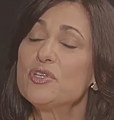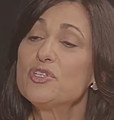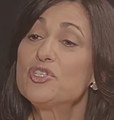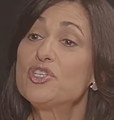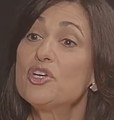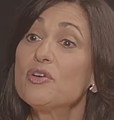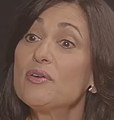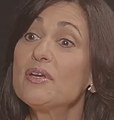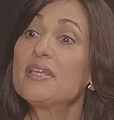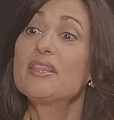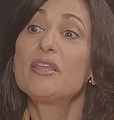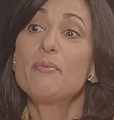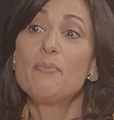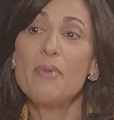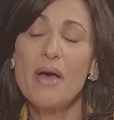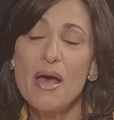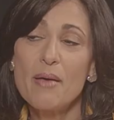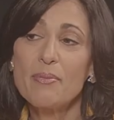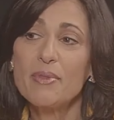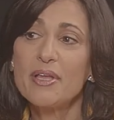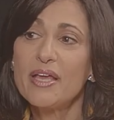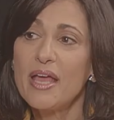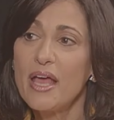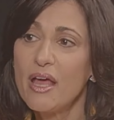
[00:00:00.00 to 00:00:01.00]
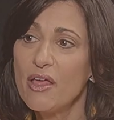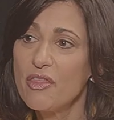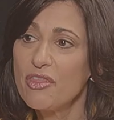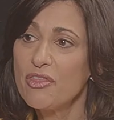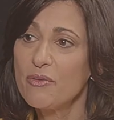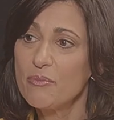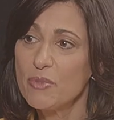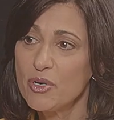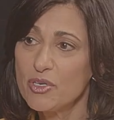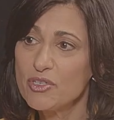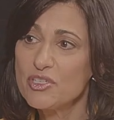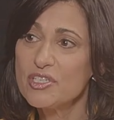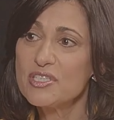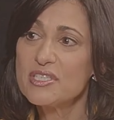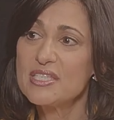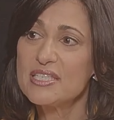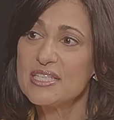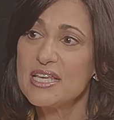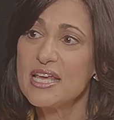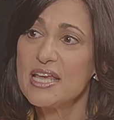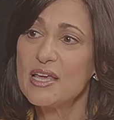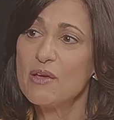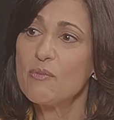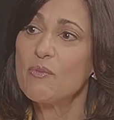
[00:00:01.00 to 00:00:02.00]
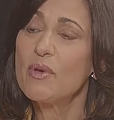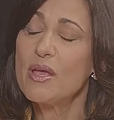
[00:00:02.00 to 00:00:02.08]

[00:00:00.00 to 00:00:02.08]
During the public health emergency,